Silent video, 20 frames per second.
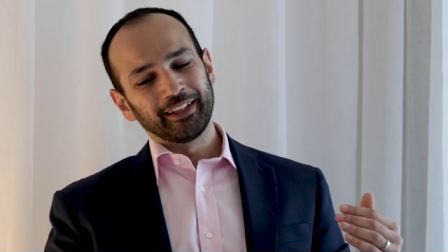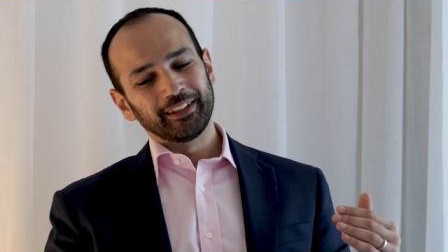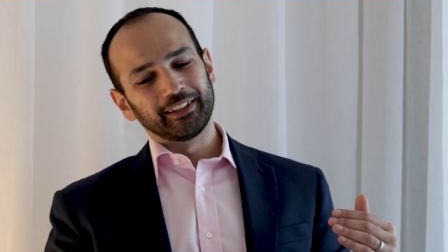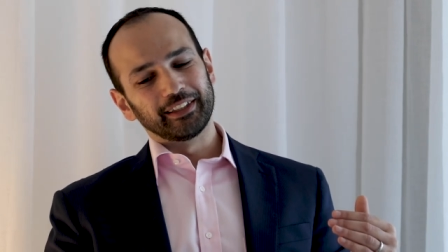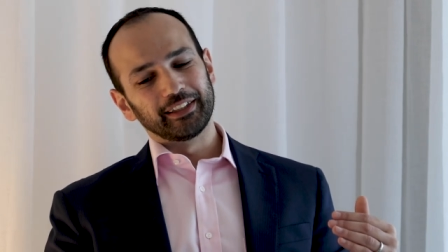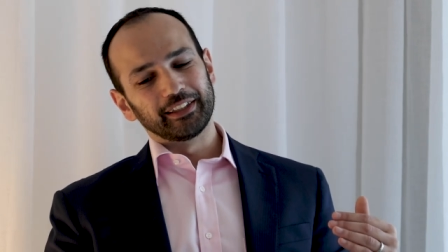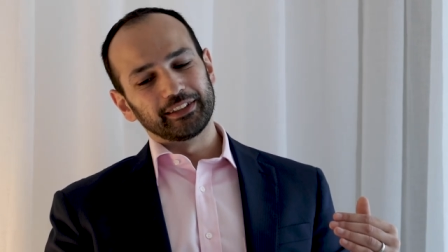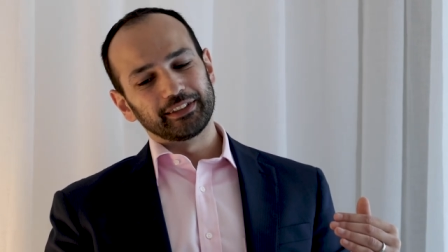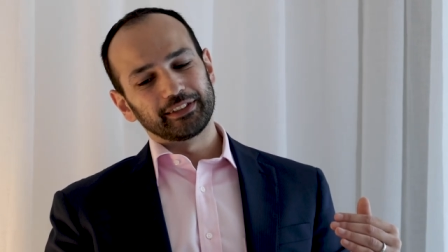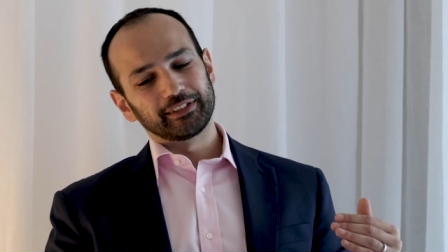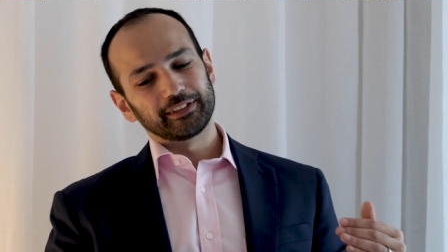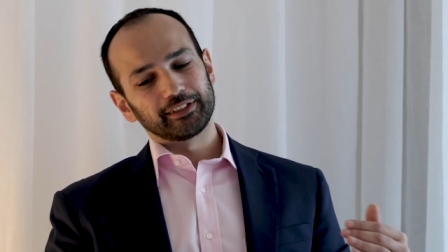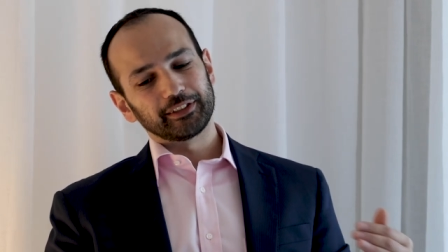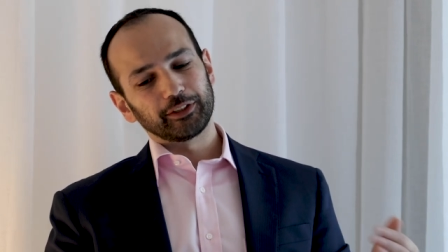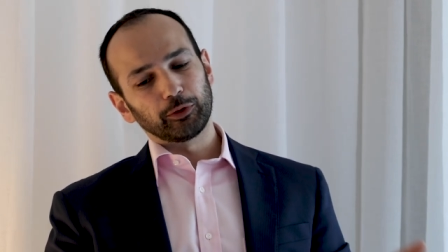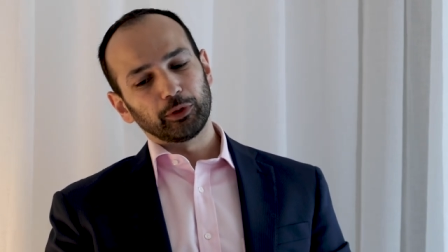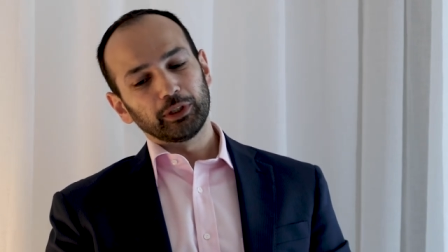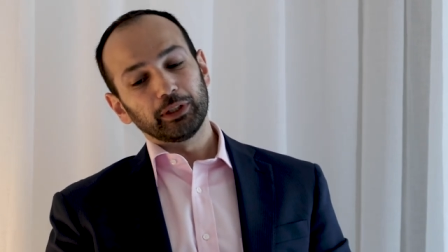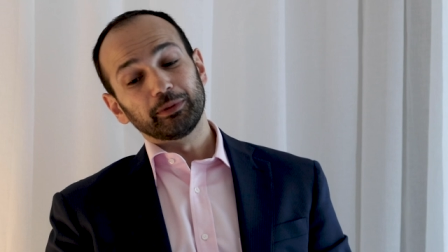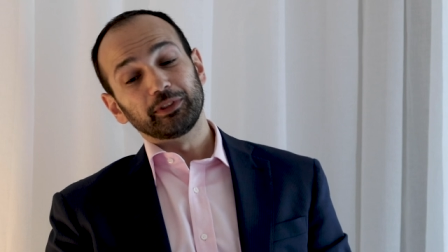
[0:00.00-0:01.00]
There's
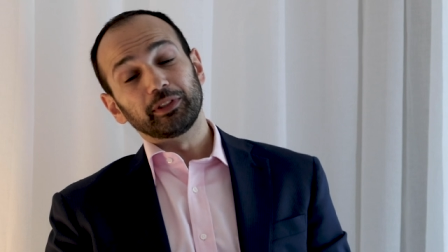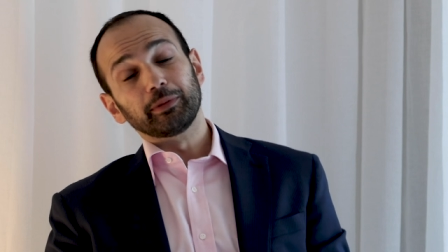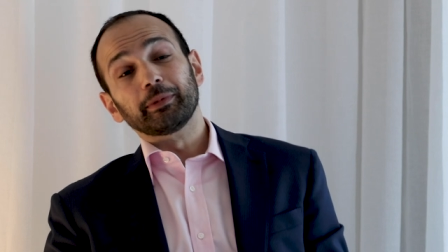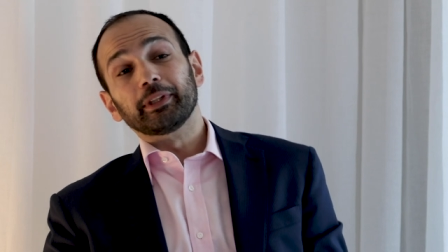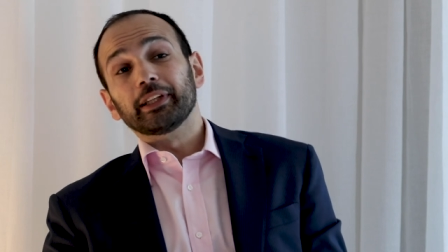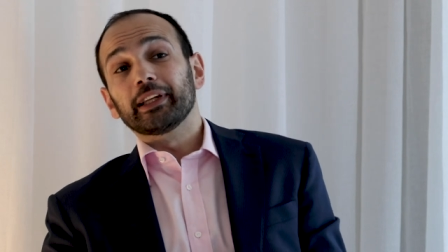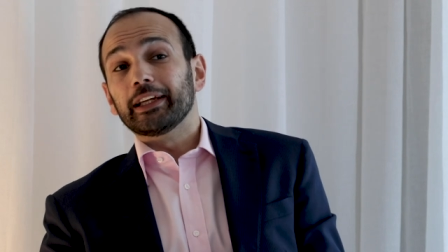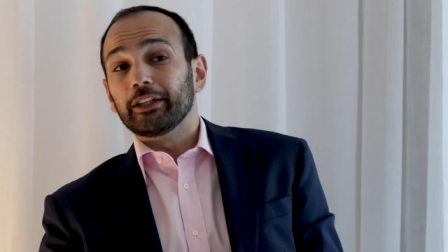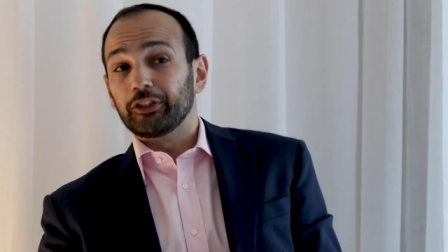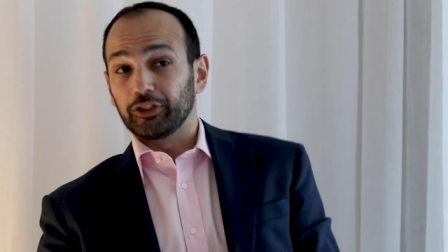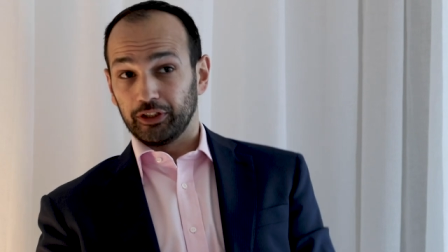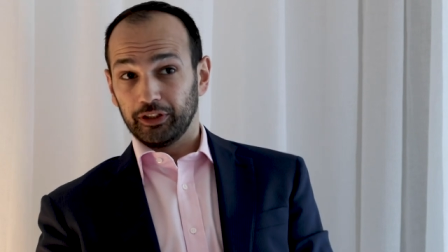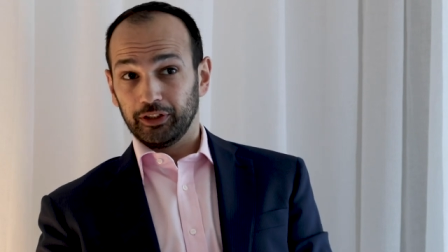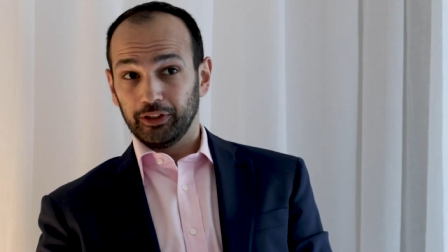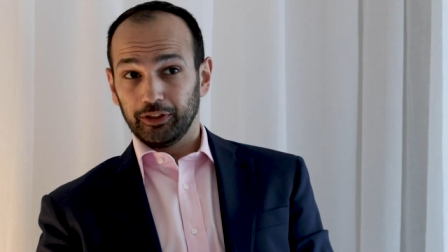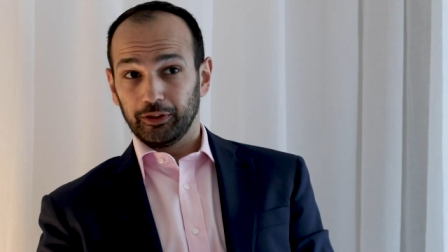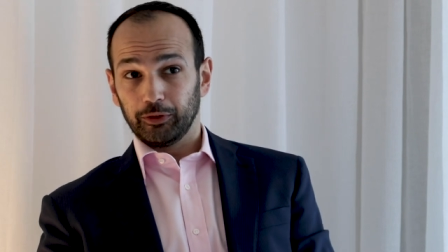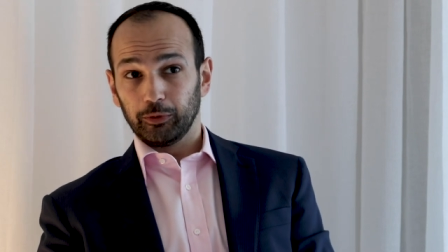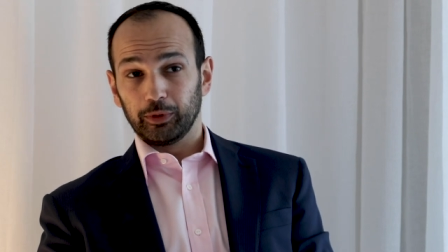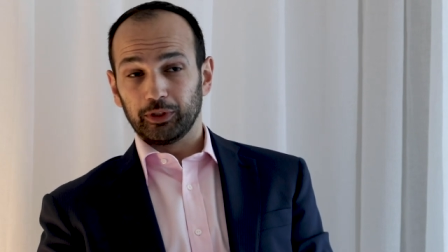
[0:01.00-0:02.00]
quantum
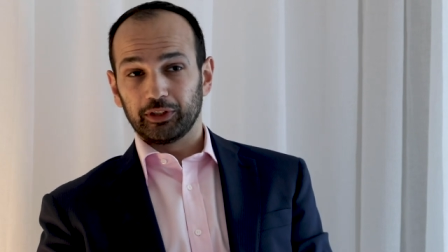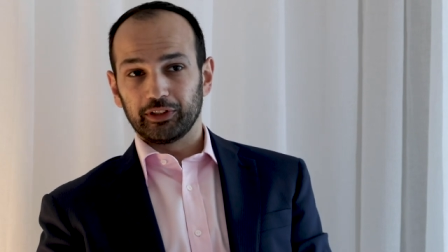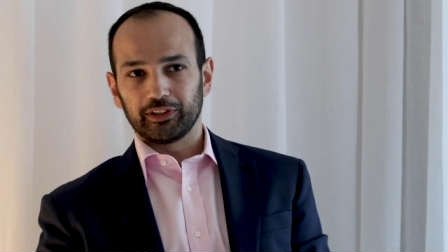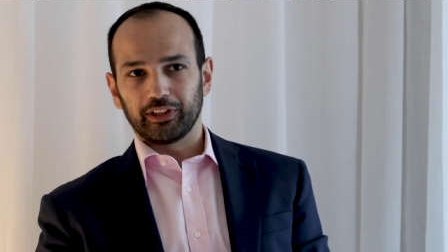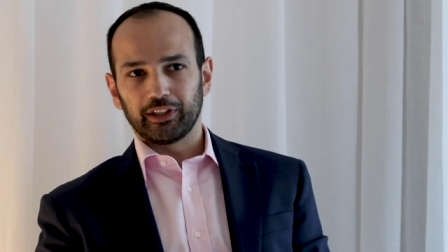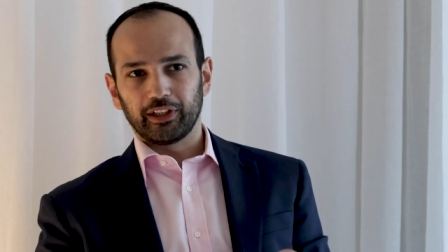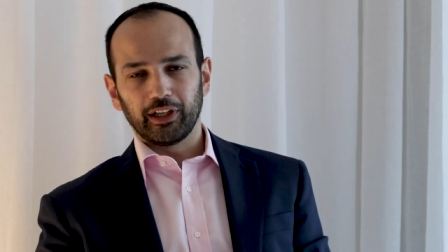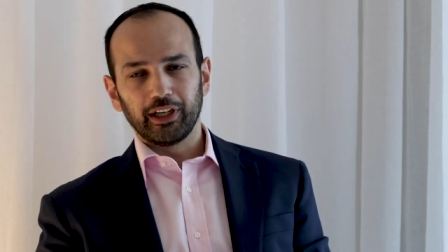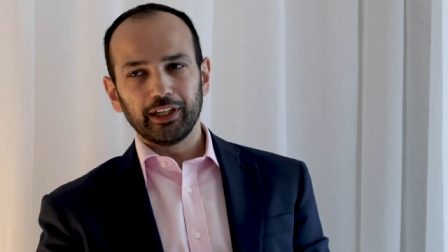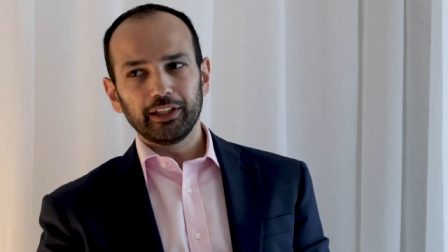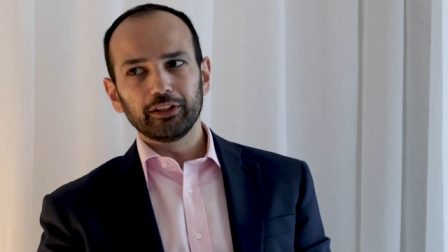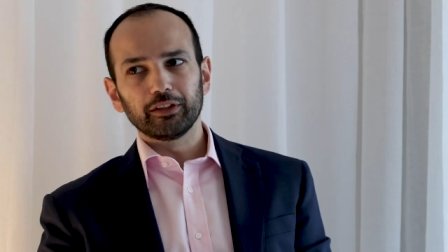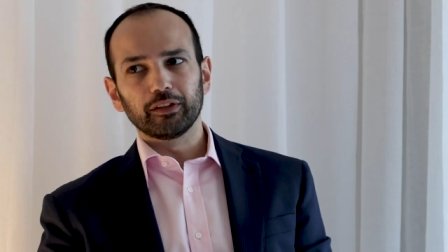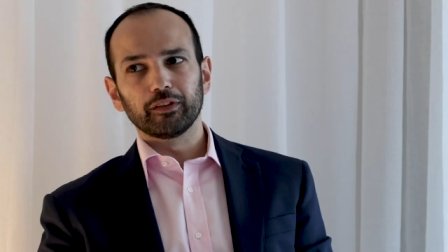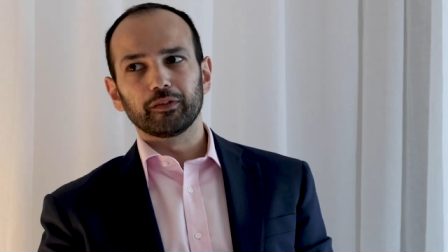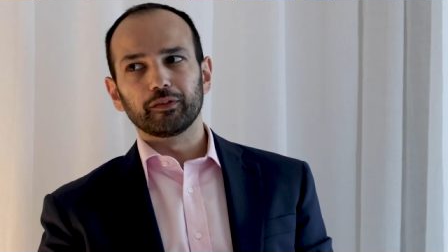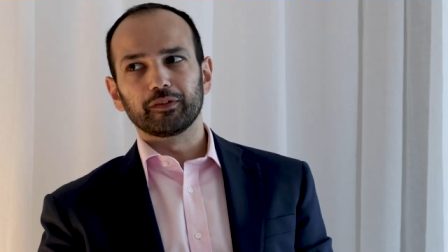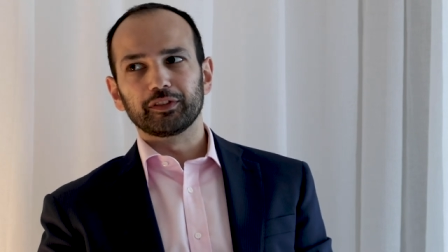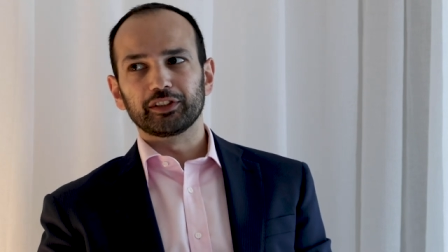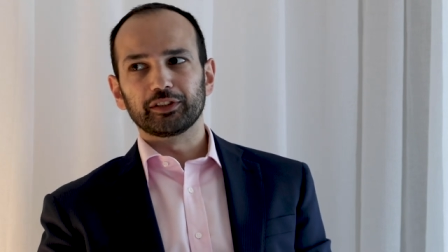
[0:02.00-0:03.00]
simulation, which is a kind
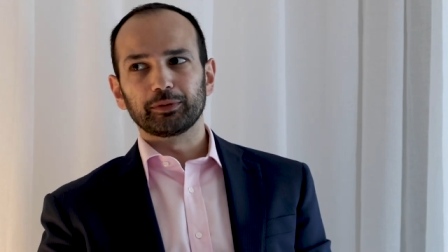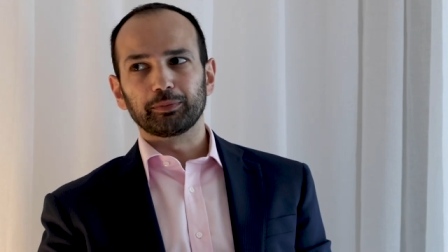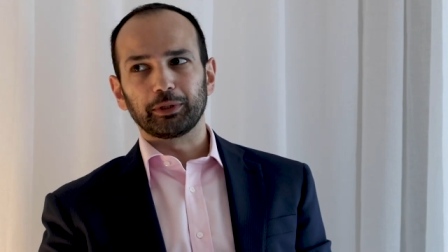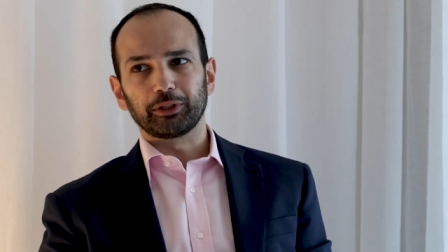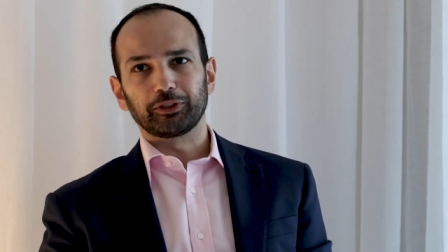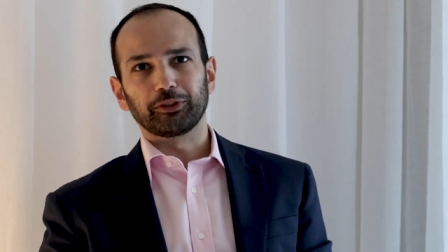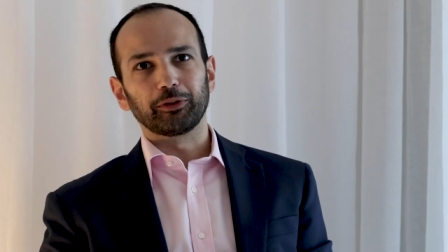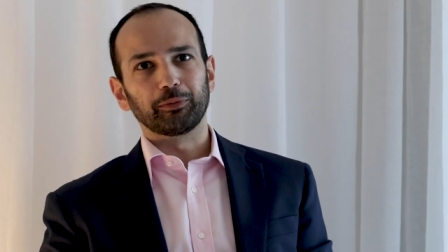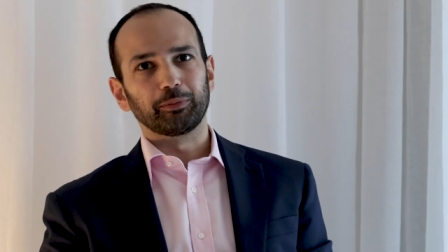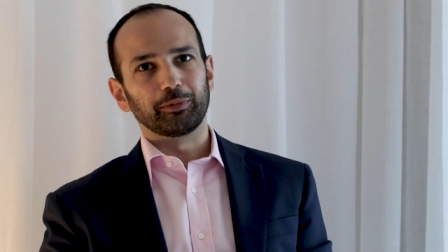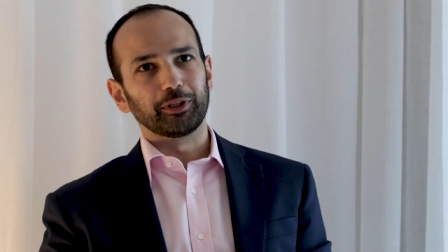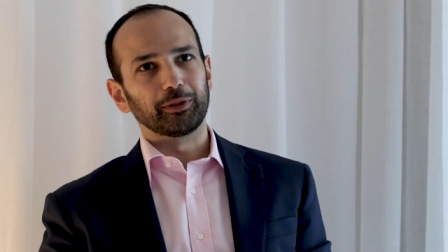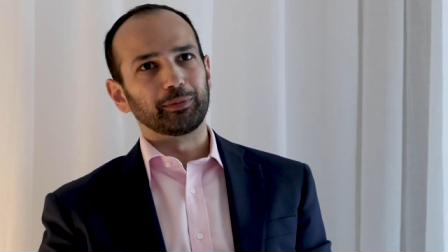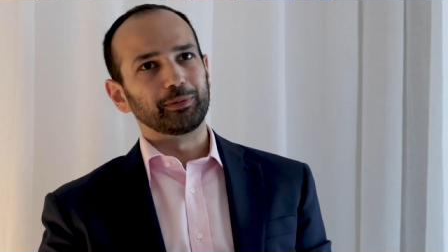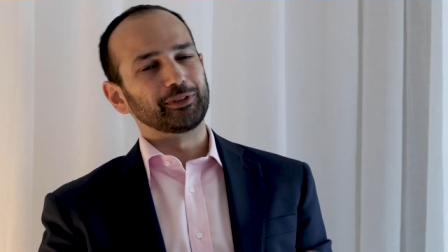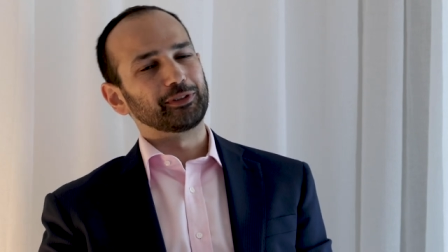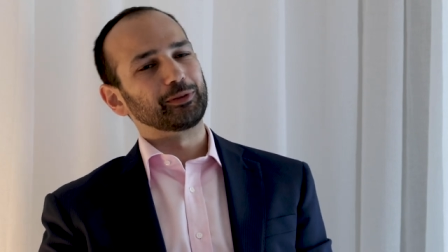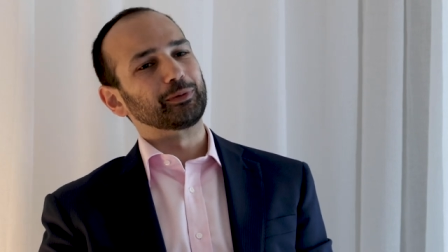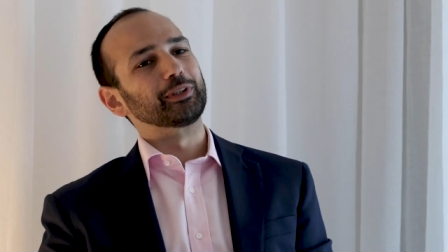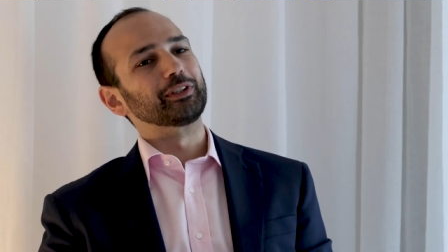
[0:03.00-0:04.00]
of special
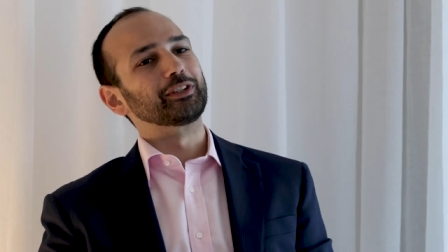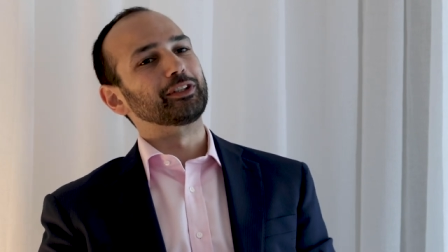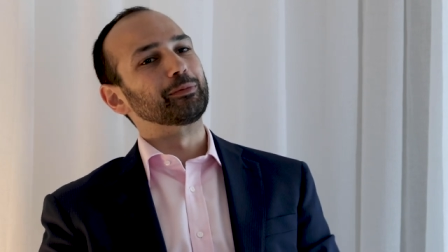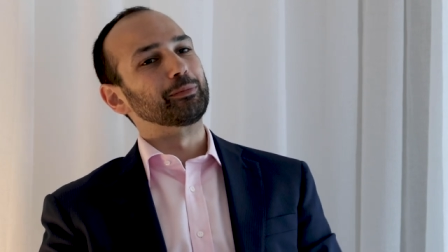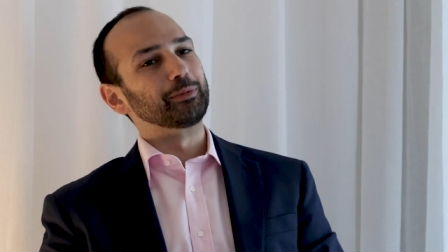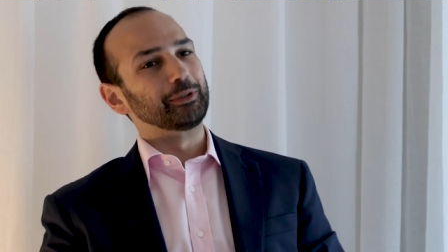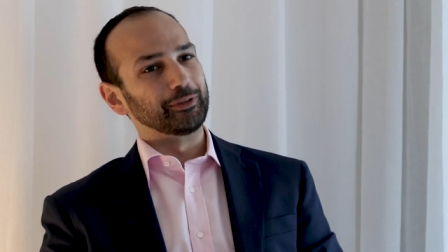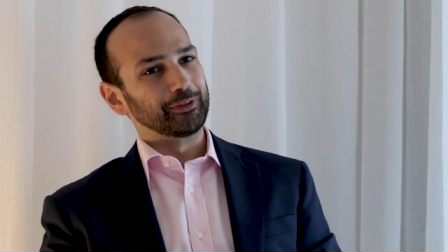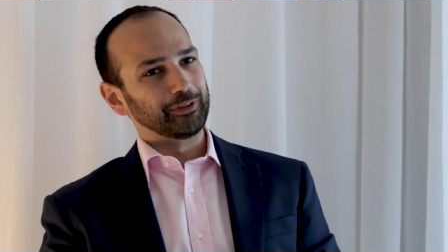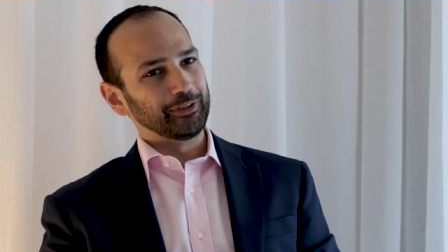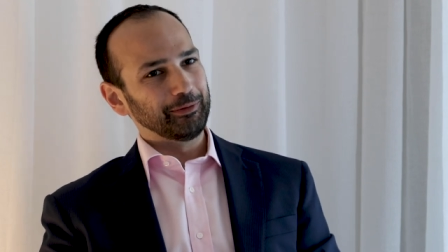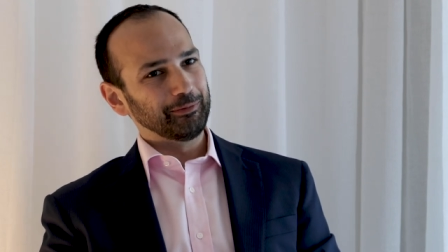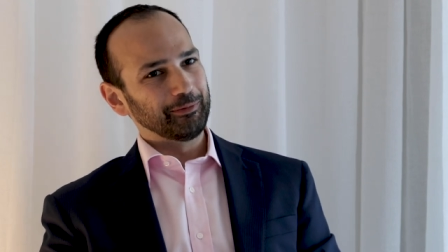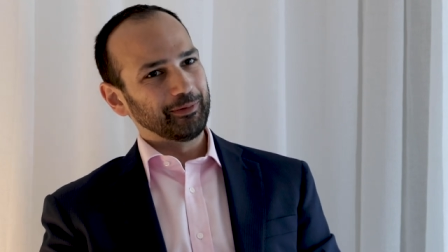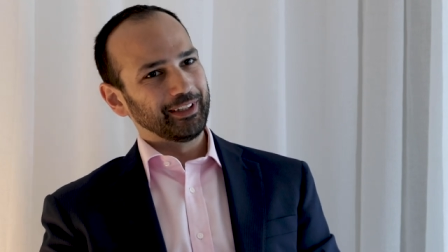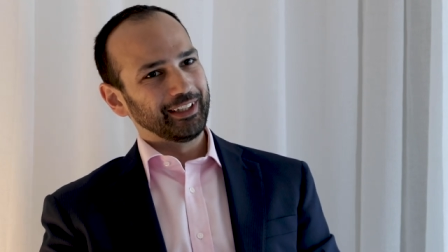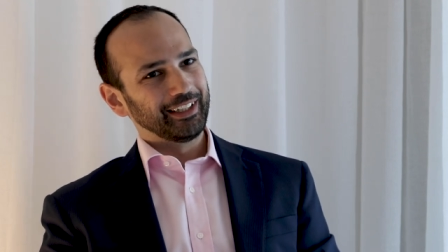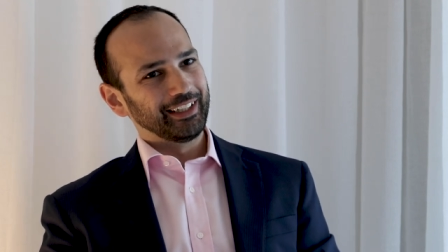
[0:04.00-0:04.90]
purpose quantum computer